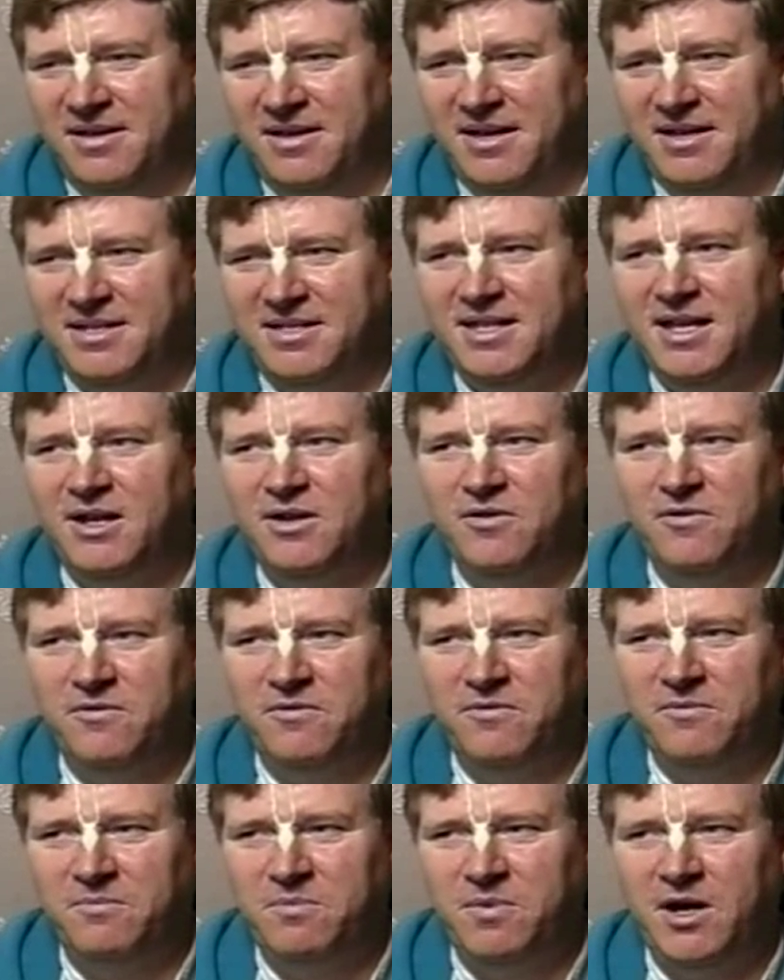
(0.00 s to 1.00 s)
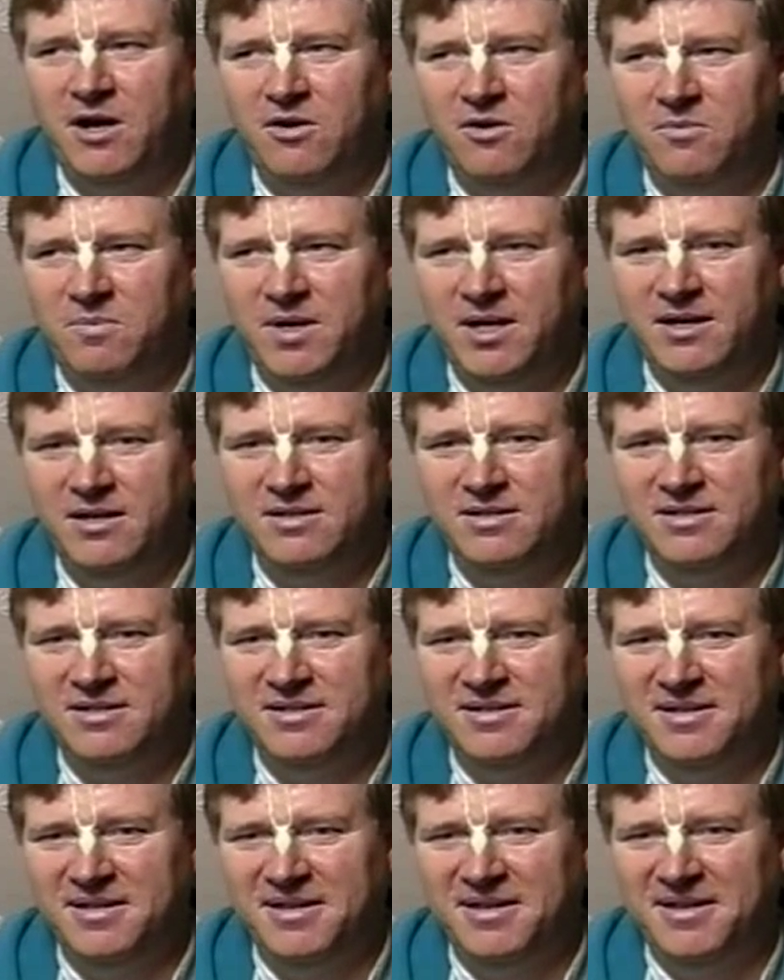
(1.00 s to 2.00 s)
instead of Prabhupada
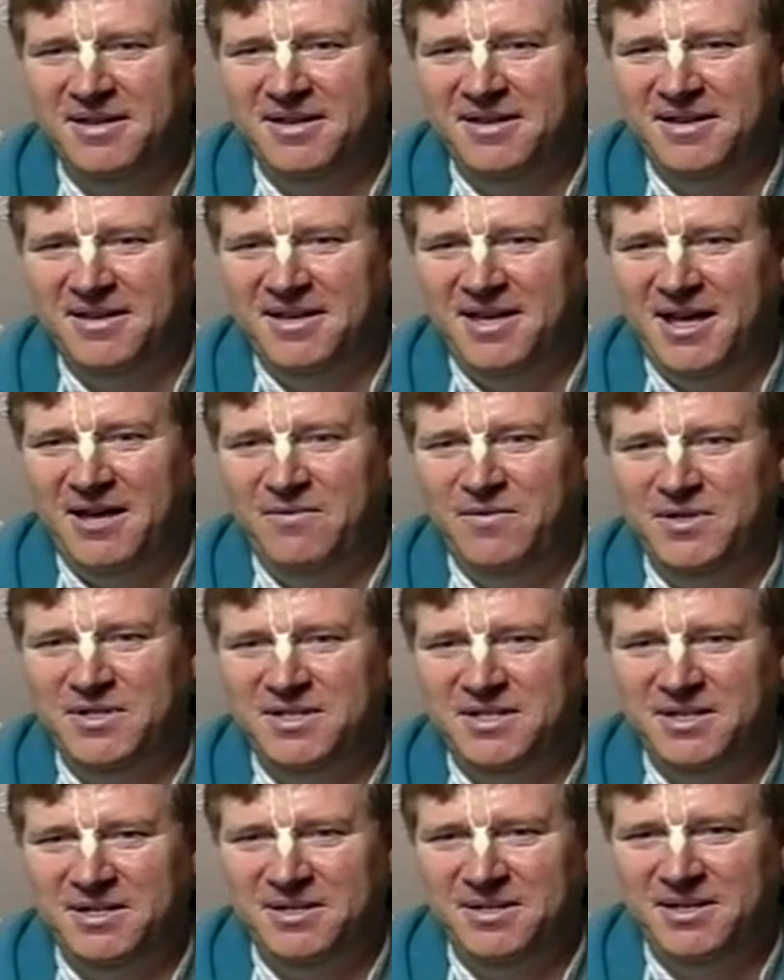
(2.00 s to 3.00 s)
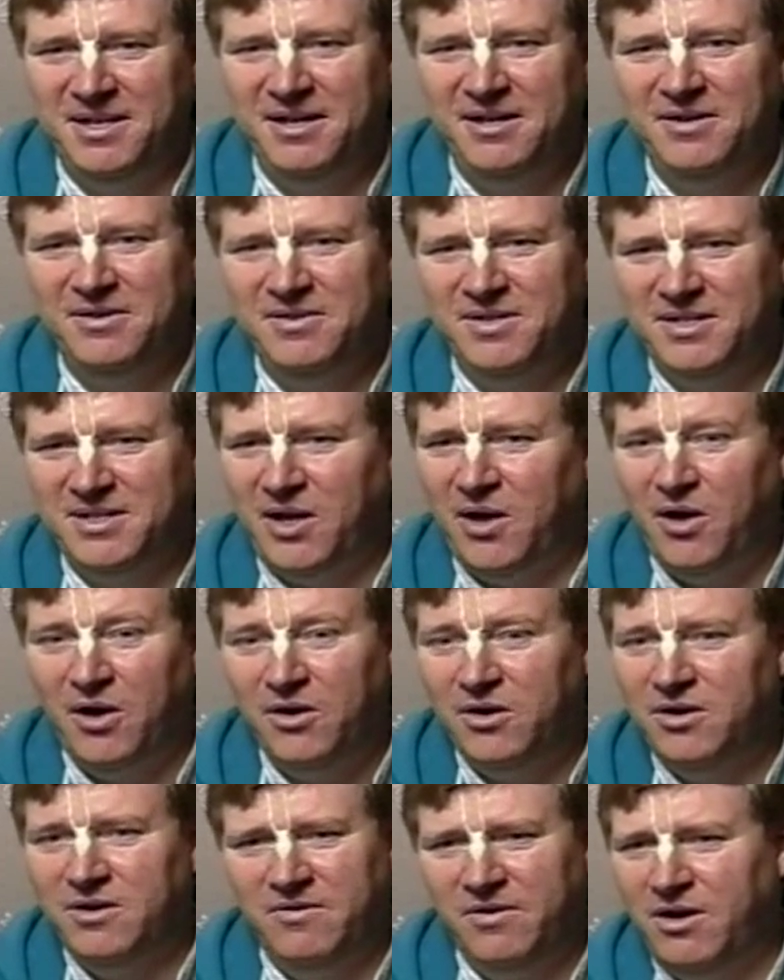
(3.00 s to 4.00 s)
having to hear this
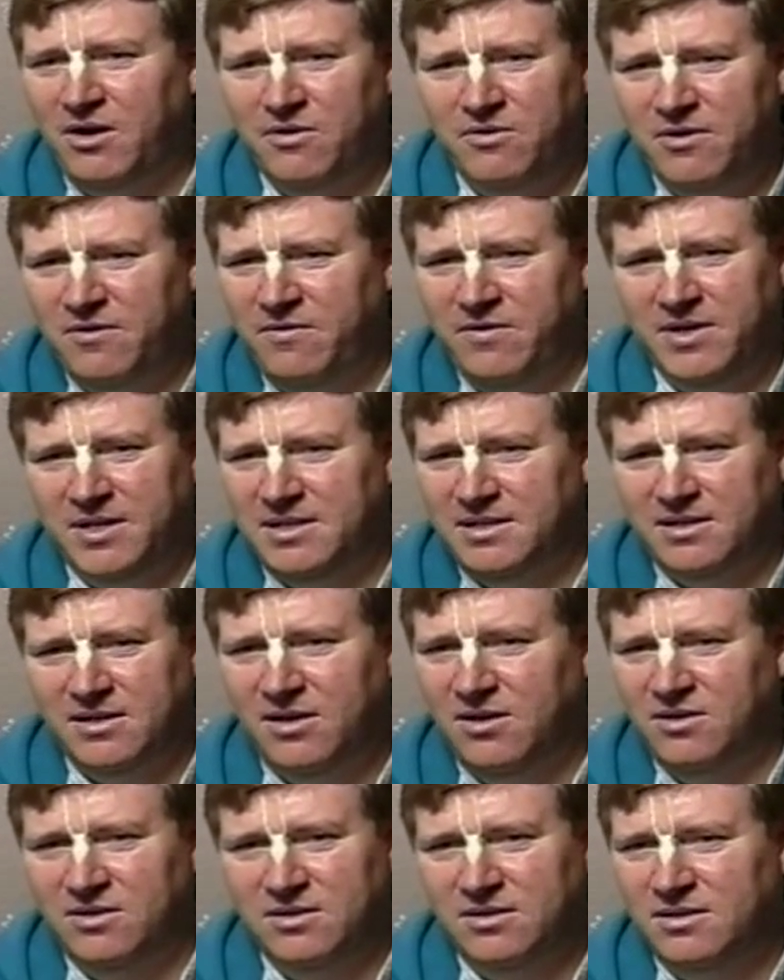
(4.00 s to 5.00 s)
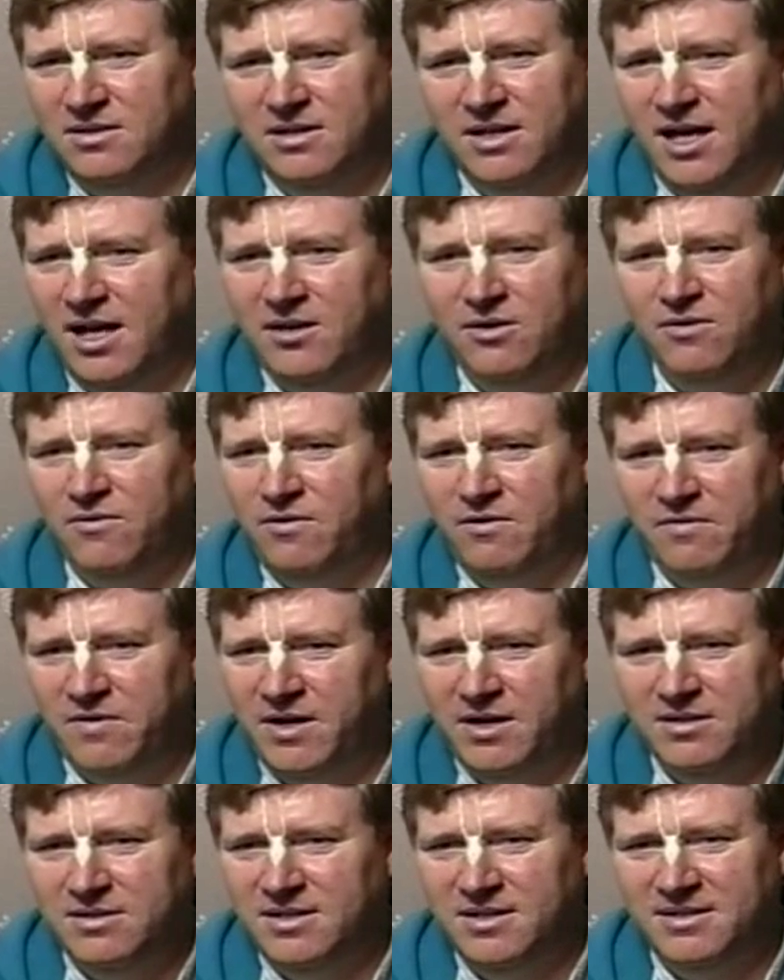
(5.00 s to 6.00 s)
horrific song, I don't know if you've
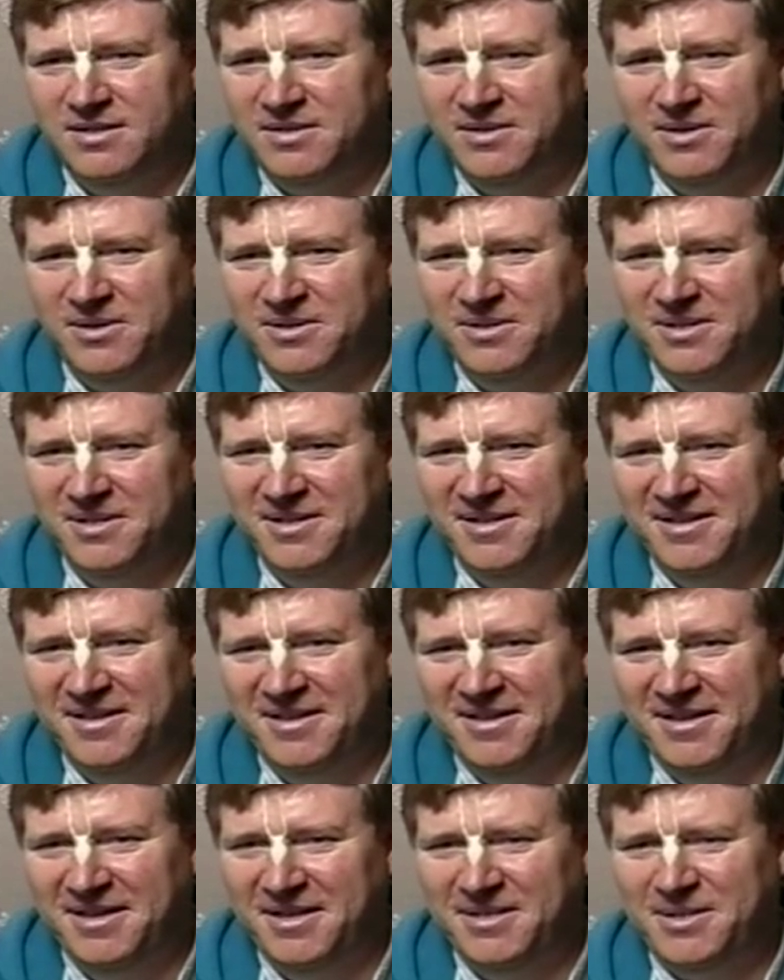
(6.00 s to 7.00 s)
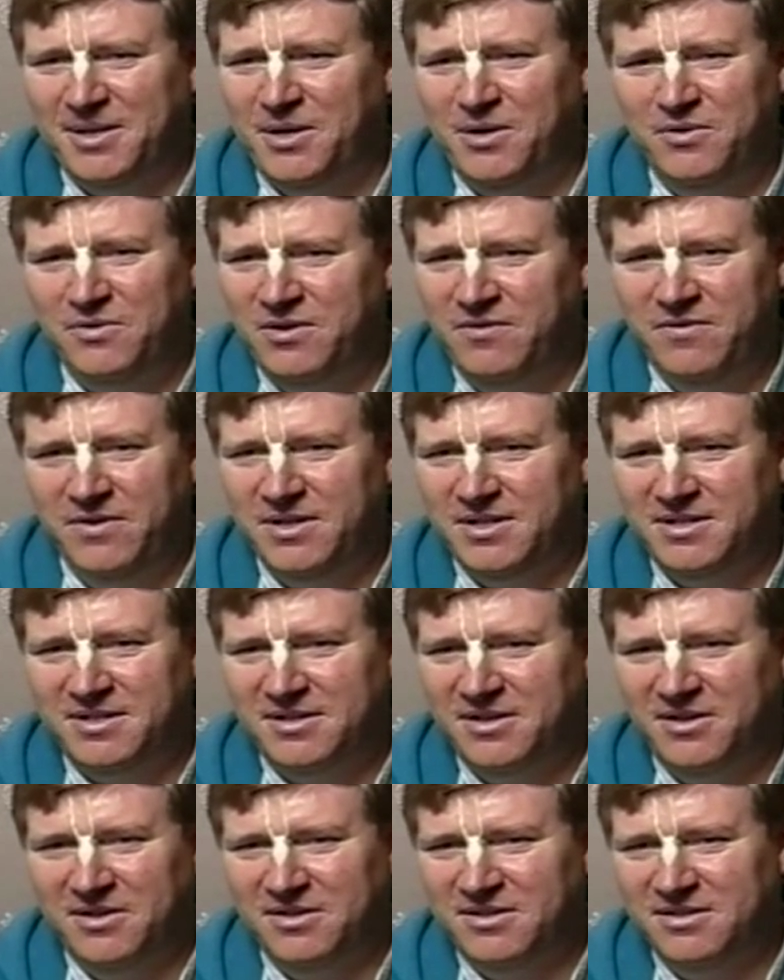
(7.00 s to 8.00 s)
heard this song, it's a horrific
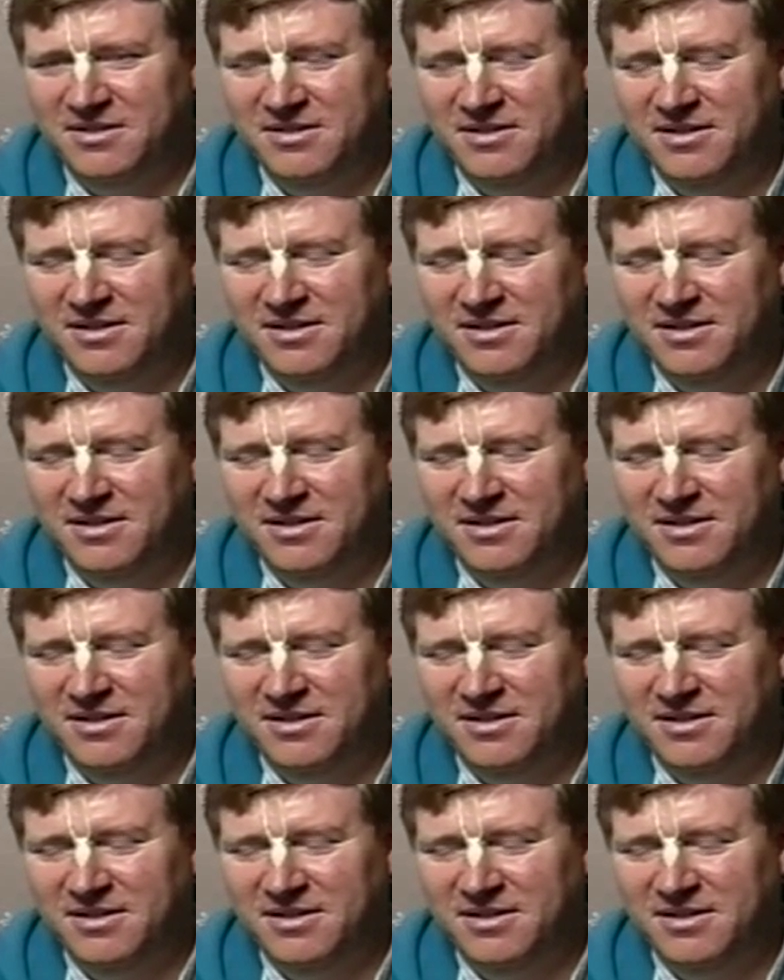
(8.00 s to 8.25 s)
song.